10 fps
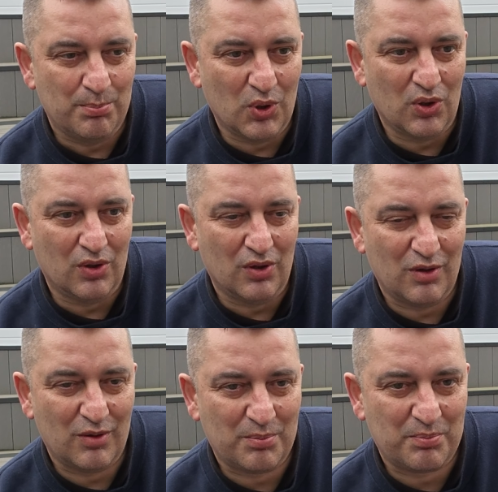But
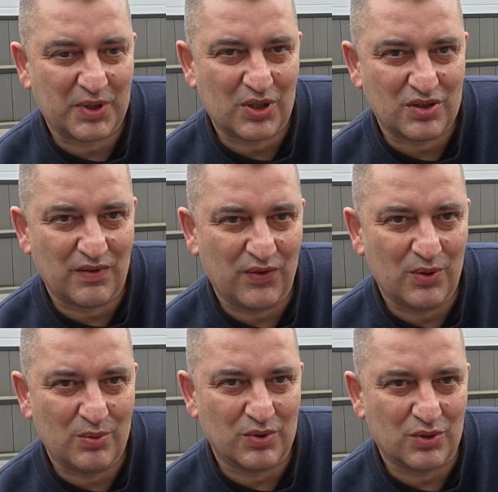because the
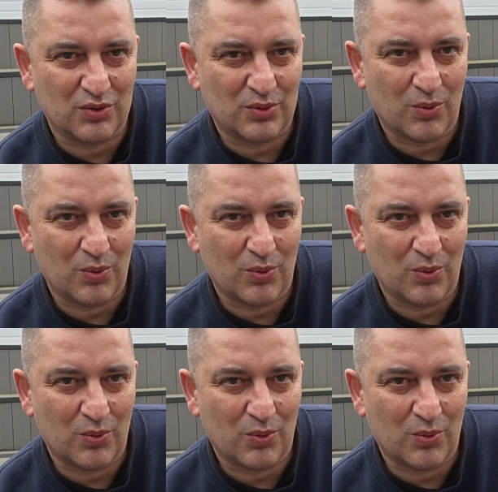food was good